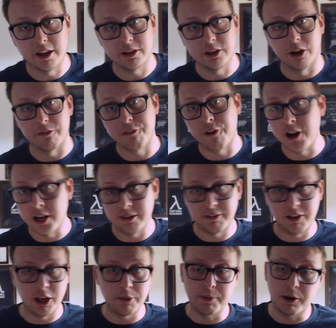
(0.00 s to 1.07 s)
you know front end
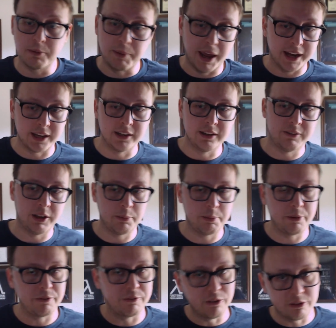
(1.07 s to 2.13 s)
developer, back end
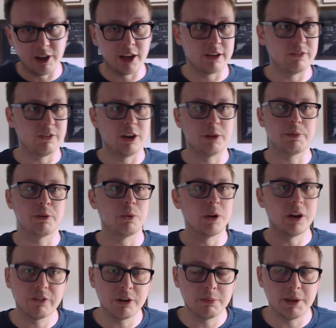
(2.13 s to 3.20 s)
developer, full stack developer,
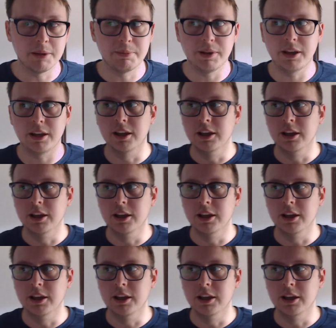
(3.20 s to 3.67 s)
whatever it may be,